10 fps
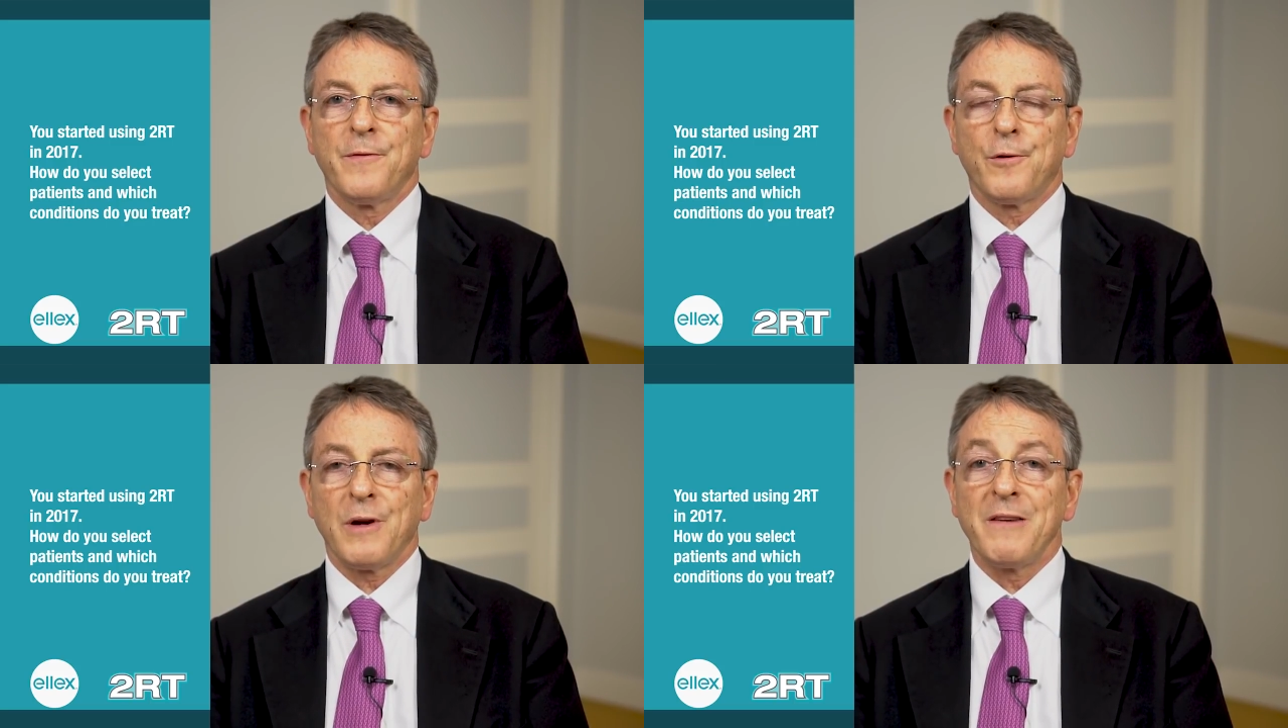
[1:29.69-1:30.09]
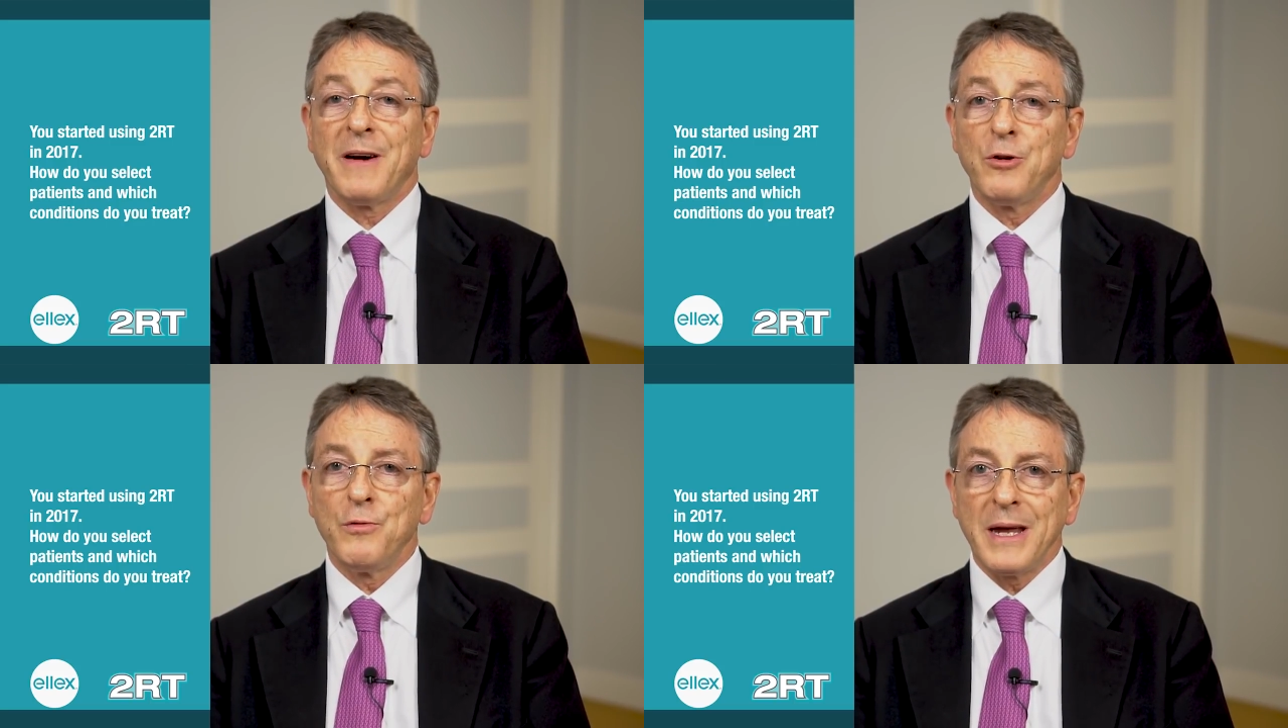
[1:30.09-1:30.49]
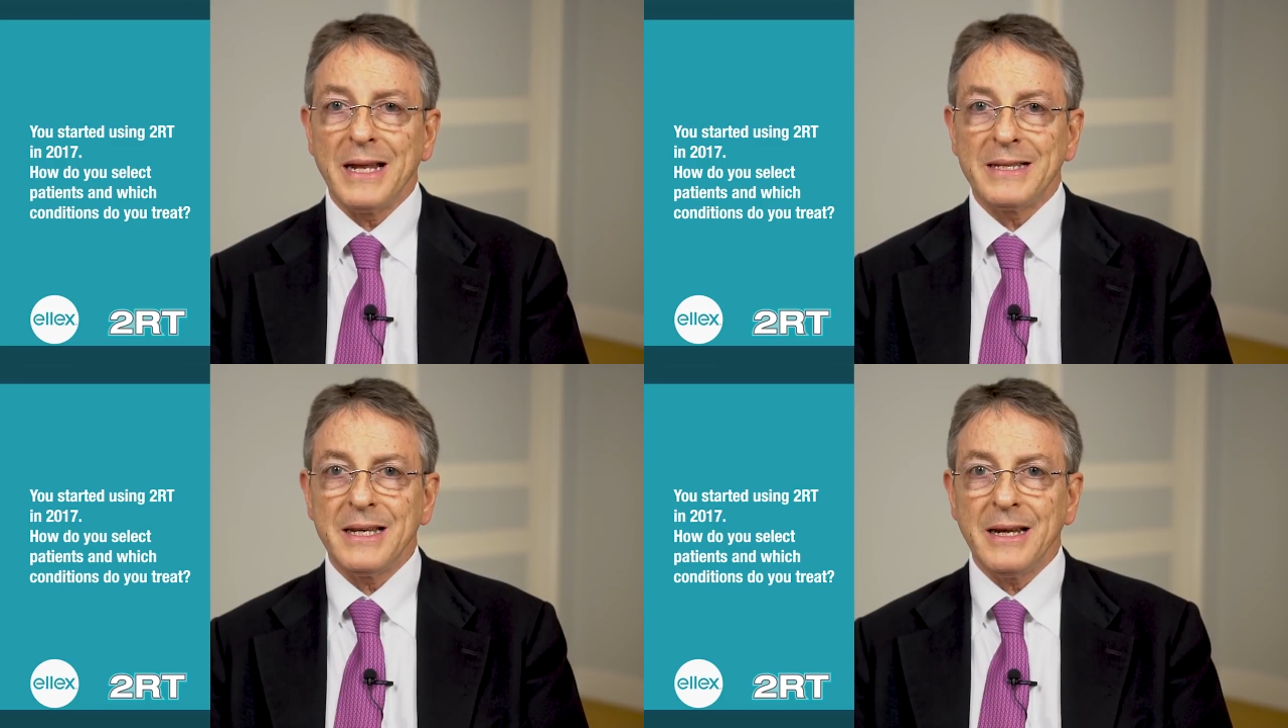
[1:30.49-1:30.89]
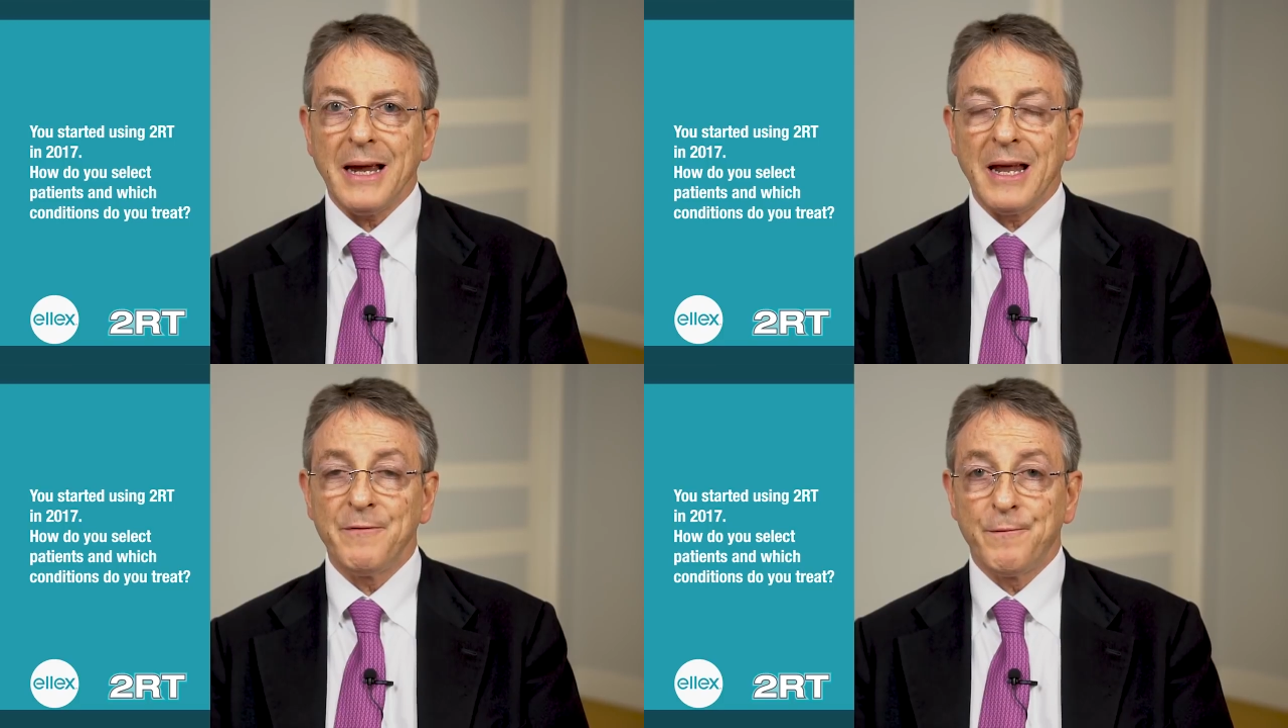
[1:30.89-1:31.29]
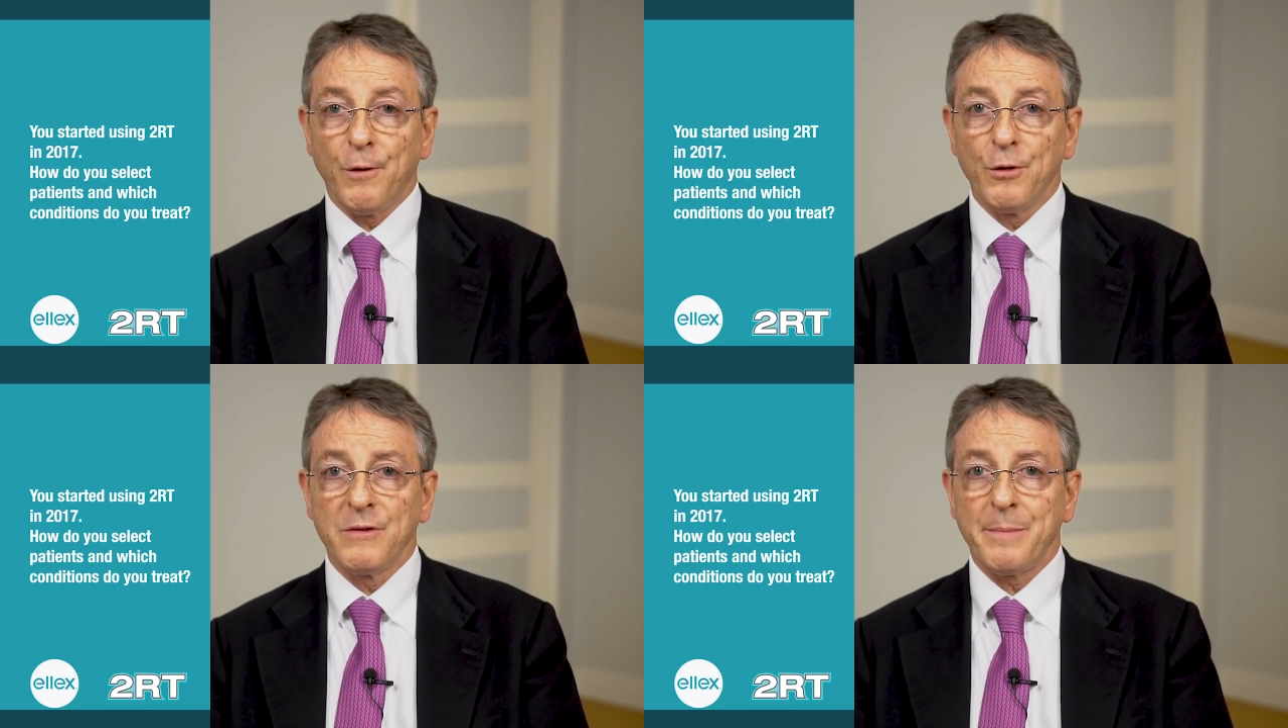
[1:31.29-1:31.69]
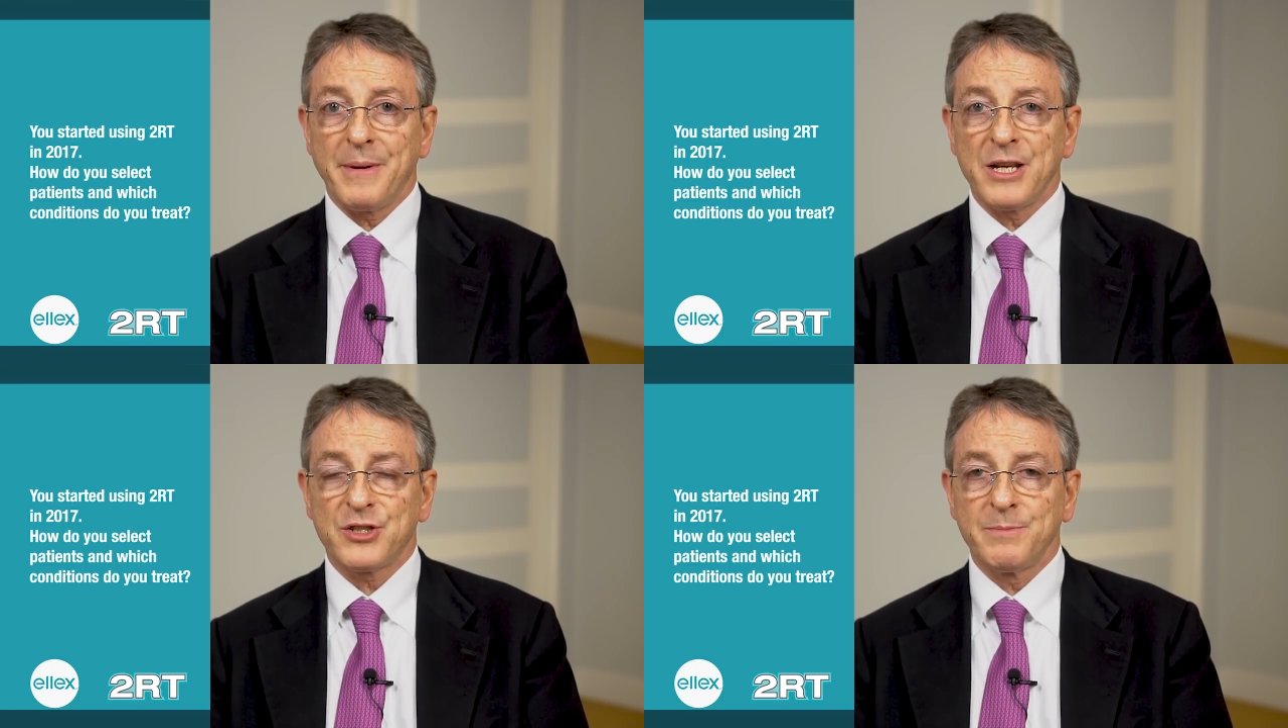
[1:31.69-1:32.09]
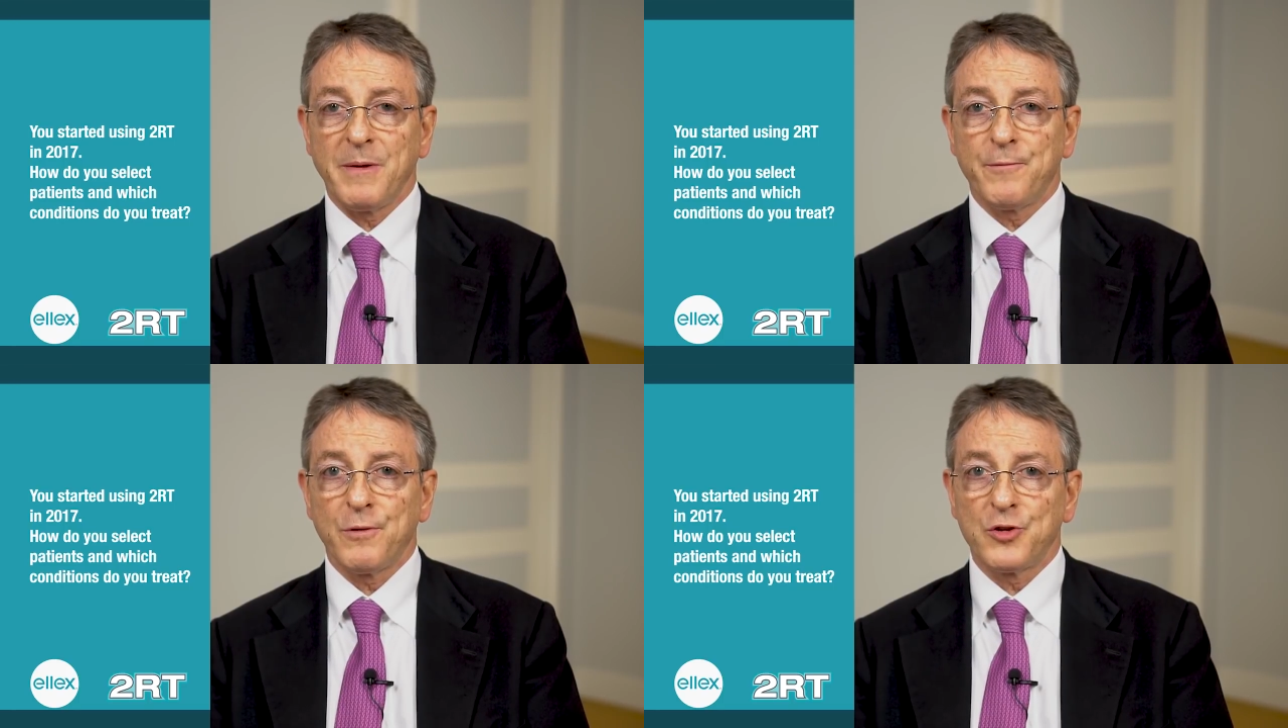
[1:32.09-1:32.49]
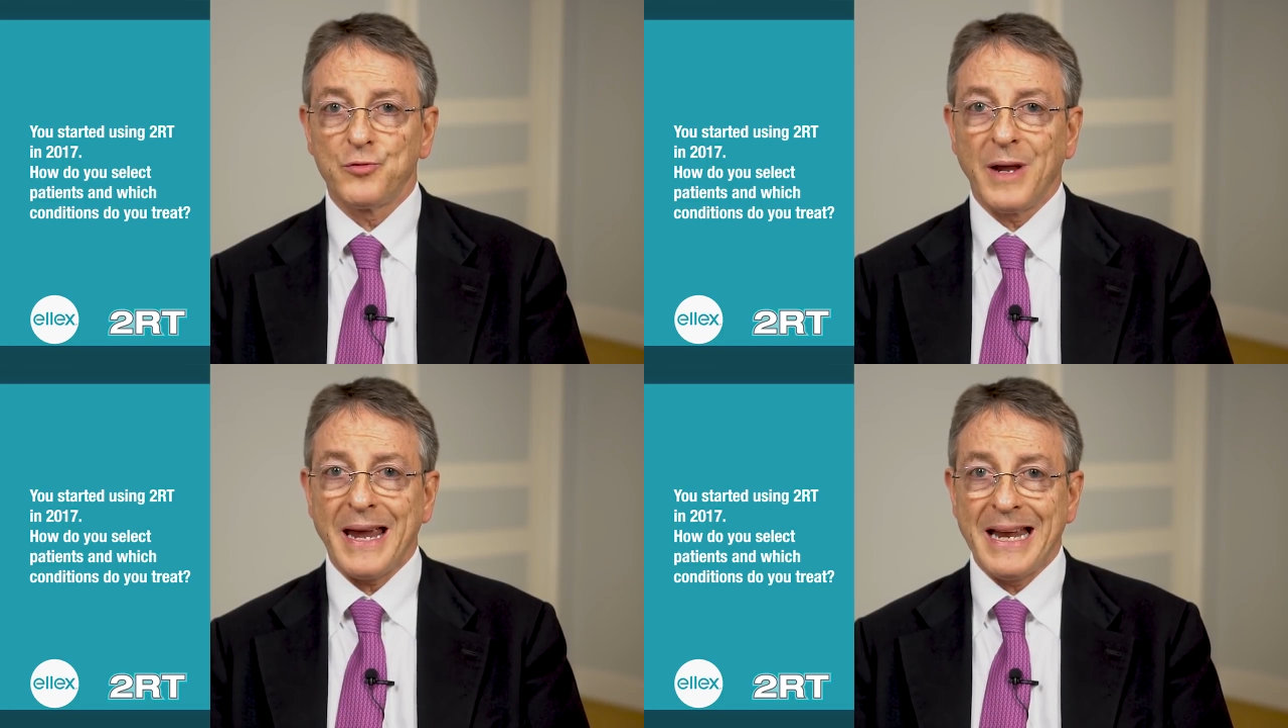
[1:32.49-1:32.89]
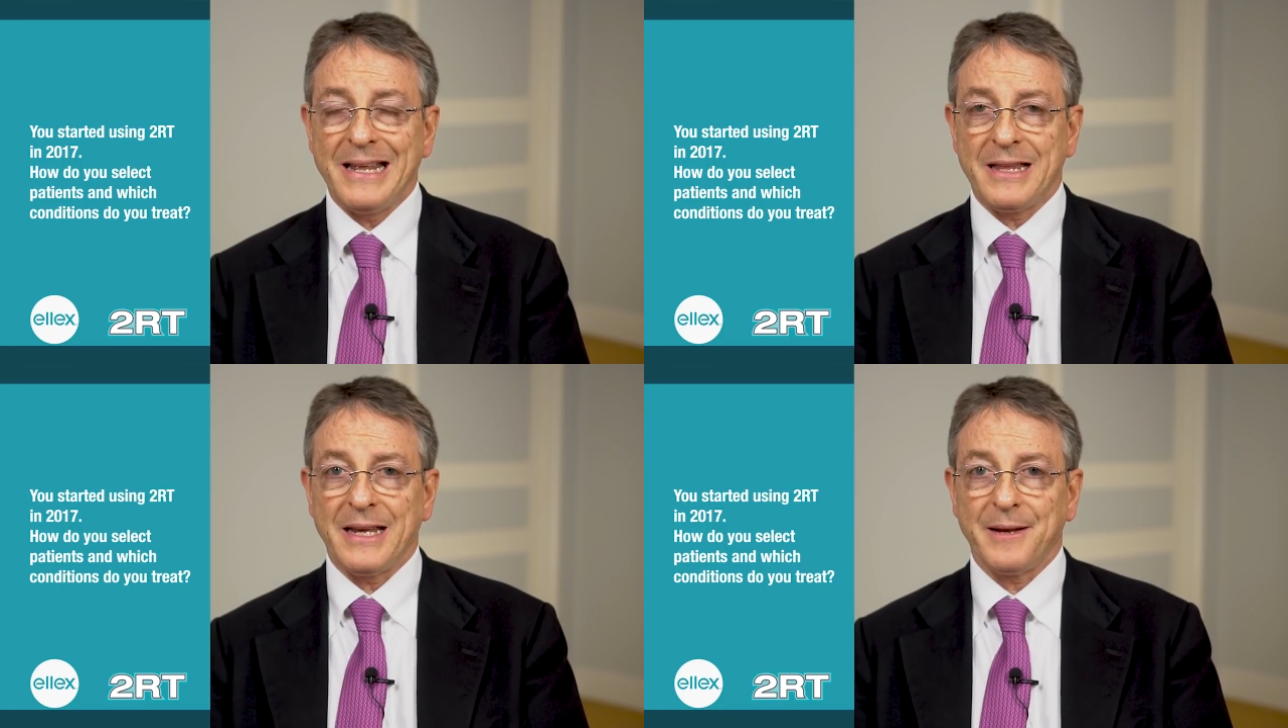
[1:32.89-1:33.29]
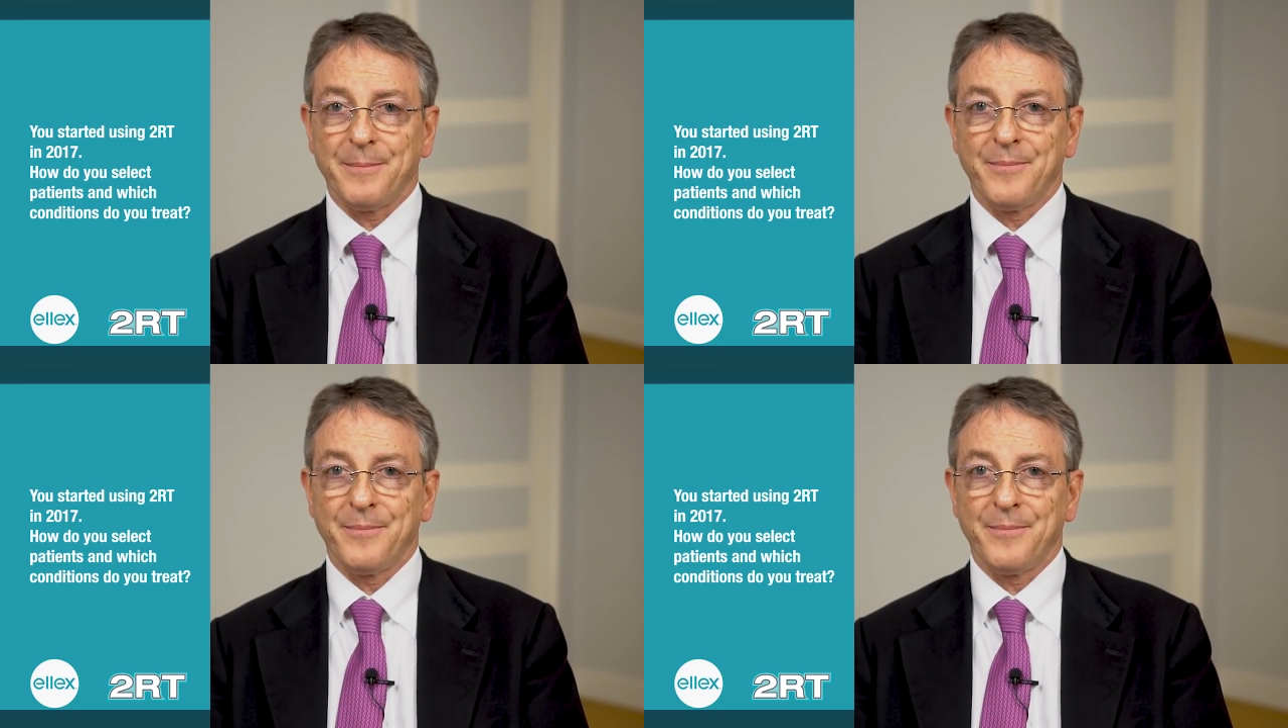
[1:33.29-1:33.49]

for evaluating and follow the patient before doing anything.